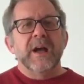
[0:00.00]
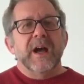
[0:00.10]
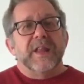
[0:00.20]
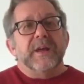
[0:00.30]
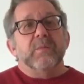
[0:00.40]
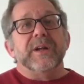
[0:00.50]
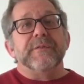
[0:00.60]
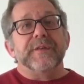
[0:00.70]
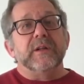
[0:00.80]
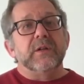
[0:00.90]
and then I
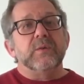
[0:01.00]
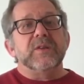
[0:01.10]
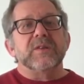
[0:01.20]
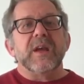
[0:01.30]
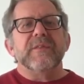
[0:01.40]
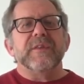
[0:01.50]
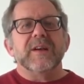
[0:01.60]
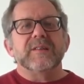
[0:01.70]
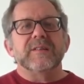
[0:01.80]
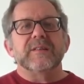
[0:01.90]
felt it was safe, I
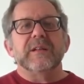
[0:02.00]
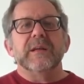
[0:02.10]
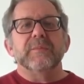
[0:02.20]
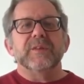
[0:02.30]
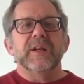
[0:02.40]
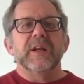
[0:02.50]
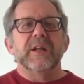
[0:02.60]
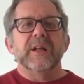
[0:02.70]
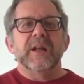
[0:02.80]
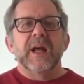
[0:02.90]
slipped
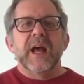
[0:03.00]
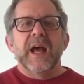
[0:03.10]
in,